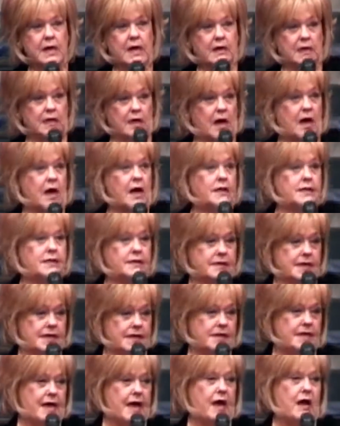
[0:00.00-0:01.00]
God
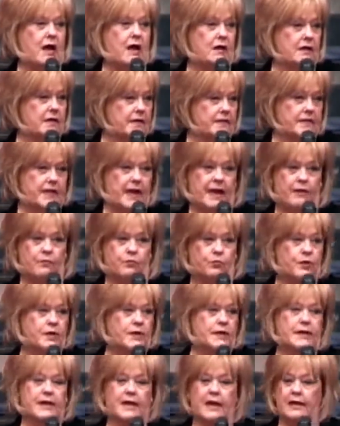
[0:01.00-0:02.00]
did that, all of that.
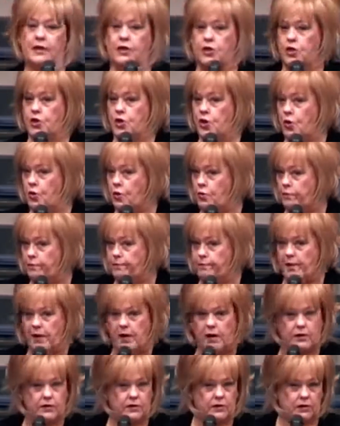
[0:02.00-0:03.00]
We had no
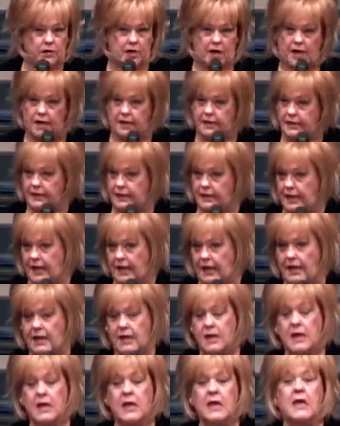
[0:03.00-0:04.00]
part or lot in that.
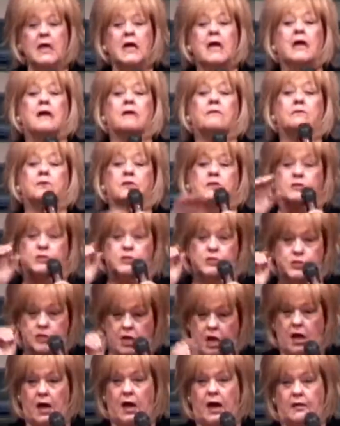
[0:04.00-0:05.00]
It was
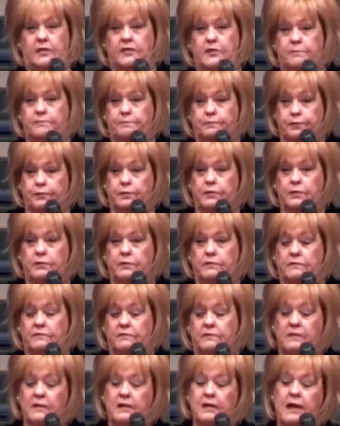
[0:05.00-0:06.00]
God to
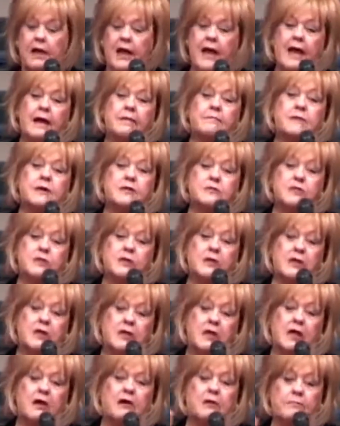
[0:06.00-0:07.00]
prove how much He
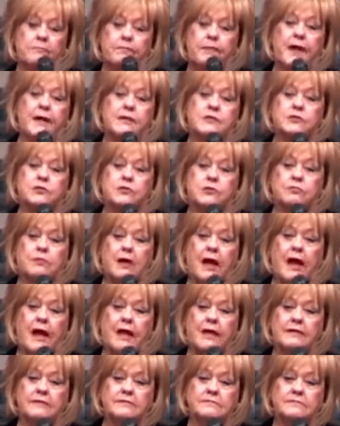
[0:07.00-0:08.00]
loved Pastor
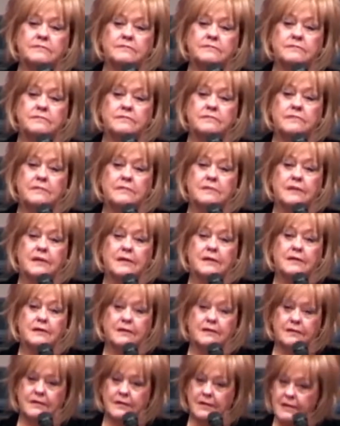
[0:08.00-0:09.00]
Wright.
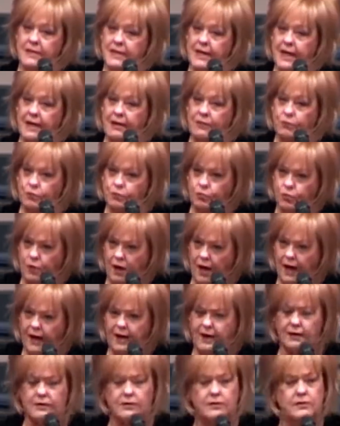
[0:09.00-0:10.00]
Isn't that
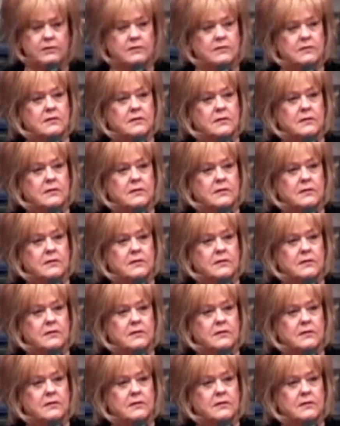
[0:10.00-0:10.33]
wild?